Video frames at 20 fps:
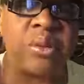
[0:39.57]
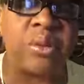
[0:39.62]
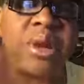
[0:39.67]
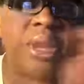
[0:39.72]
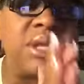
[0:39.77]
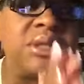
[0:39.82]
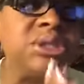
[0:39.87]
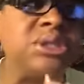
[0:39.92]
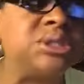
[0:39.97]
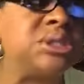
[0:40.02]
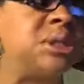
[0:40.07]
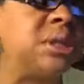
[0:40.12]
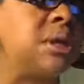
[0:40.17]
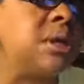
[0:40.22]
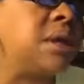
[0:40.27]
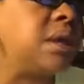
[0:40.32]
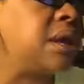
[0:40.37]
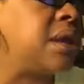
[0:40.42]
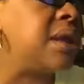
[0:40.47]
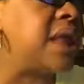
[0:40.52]
rich
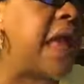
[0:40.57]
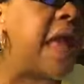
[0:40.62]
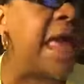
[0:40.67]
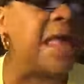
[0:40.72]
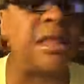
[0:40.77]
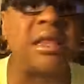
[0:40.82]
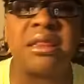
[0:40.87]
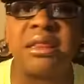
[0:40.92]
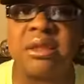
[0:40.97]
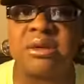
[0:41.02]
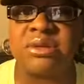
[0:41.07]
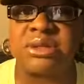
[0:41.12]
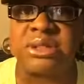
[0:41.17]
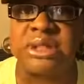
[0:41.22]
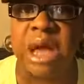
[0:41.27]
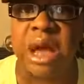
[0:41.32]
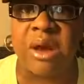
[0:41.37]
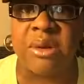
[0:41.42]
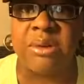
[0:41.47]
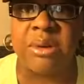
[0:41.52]
and addeth no
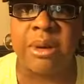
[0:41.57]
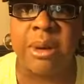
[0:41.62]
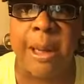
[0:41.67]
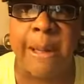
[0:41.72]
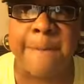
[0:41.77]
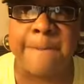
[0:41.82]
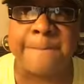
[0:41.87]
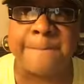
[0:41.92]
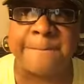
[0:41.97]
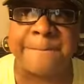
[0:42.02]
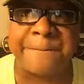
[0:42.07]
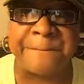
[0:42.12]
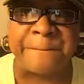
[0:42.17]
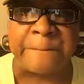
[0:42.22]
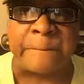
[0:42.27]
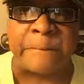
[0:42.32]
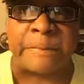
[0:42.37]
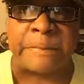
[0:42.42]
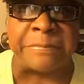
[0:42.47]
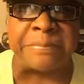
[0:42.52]
sorrow.
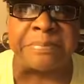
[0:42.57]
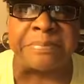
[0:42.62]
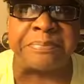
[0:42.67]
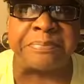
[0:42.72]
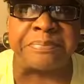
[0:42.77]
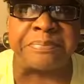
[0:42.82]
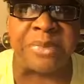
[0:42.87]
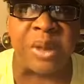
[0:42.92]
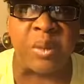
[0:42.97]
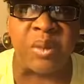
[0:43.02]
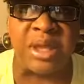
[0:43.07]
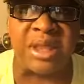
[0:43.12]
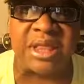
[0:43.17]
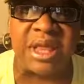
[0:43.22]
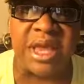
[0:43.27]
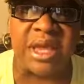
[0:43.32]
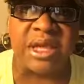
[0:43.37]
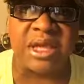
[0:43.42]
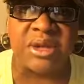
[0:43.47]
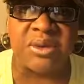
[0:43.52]
We
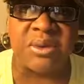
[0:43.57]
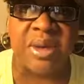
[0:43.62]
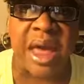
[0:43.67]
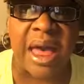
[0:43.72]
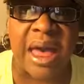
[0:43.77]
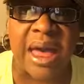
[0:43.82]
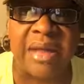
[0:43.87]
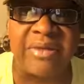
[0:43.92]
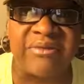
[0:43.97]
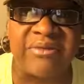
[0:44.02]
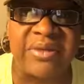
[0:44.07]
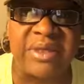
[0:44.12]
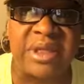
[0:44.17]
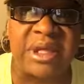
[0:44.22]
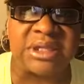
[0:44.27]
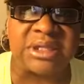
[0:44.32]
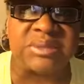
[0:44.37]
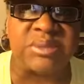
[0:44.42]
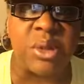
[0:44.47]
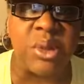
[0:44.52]
thank you, God, for
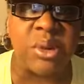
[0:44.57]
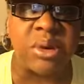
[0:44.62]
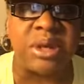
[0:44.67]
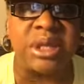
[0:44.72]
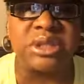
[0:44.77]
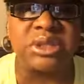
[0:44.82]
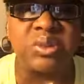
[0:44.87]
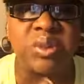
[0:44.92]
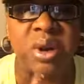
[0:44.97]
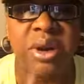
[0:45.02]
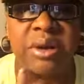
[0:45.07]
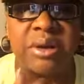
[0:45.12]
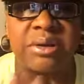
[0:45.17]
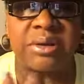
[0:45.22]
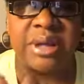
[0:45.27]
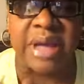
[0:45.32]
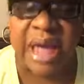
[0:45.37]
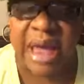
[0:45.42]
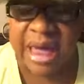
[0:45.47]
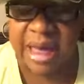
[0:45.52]
this morning's word,
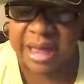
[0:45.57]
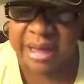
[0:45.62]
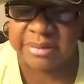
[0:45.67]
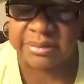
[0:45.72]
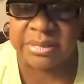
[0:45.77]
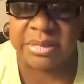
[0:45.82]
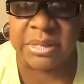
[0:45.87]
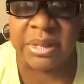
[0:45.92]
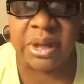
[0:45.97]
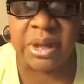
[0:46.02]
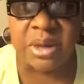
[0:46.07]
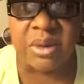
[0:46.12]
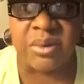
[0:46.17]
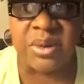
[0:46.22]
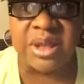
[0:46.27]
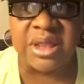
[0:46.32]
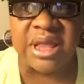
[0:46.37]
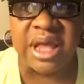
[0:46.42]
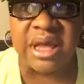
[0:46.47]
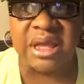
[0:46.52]
God.
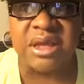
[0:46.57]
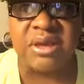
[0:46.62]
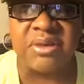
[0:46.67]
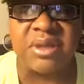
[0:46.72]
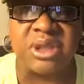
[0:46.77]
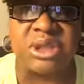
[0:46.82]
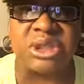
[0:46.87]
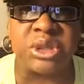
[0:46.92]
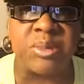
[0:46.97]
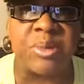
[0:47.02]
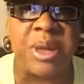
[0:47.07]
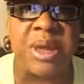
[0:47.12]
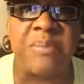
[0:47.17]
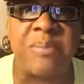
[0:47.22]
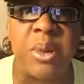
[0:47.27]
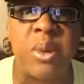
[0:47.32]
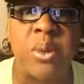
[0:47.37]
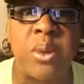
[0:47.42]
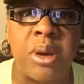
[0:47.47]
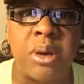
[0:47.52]
We thank you that your
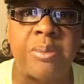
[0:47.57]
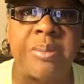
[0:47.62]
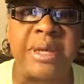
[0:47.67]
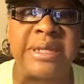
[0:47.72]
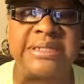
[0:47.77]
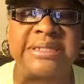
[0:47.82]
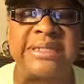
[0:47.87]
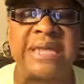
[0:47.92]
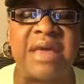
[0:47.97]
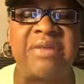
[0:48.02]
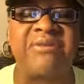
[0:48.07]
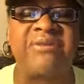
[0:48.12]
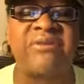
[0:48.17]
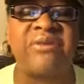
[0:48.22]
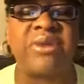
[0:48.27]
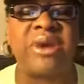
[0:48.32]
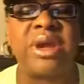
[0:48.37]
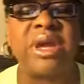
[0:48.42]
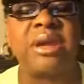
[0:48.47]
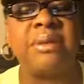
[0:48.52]
people will be set
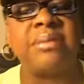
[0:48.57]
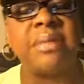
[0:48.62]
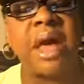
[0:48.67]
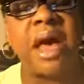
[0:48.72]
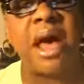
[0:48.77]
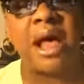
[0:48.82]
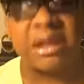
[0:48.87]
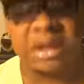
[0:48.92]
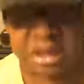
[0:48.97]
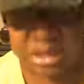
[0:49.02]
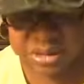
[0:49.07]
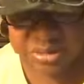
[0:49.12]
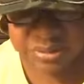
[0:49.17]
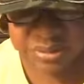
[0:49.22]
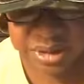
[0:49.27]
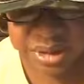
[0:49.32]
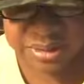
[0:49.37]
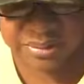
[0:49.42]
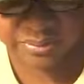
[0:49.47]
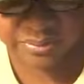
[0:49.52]
free.
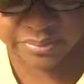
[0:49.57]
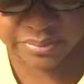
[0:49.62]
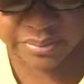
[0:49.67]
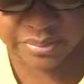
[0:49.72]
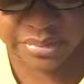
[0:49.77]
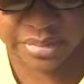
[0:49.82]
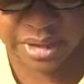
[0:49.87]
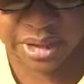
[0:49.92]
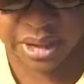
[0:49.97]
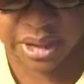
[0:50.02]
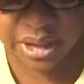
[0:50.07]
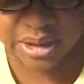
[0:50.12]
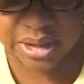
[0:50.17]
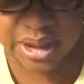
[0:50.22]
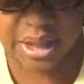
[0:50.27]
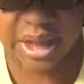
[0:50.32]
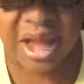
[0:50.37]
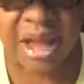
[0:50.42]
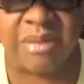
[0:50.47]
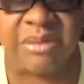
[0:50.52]
Hallelujah. In
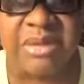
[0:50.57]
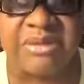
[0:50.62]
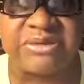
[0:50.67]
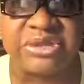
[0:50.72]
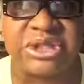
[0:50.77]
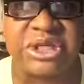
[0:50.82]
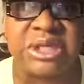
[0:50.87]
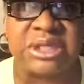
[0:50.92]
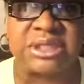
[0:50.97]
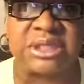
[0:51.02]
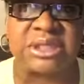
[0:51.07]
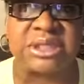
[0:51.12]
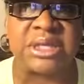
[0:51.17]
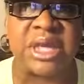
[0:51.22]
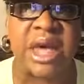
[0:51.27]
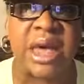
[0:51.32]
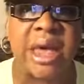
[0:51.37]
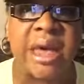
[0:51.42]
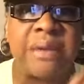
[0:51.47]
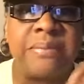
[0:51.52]
the name of Jesus,
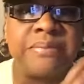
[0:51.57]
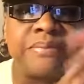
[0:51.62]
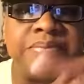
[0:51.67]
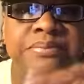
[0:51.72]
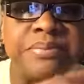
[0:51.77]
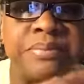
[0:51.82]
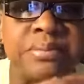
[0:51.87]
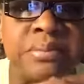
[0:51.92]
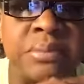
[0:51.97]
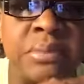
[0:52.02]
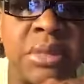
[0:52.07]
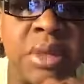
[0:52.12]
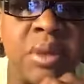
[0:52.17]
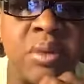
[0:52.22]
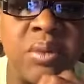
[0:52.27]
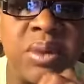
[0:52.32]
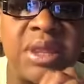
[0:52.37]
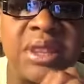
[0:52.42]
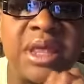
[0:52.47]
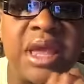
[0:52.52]
God.
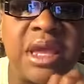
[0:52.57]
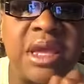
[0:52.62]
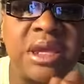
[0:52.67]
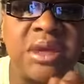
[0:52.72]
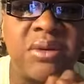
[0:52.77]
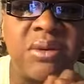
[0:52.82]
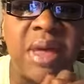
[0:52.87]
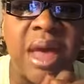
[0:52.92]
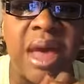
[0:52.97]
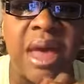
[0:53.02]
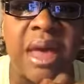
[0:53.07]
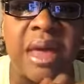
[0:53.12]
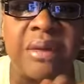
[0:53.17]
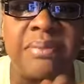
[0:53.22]
We thank you, God,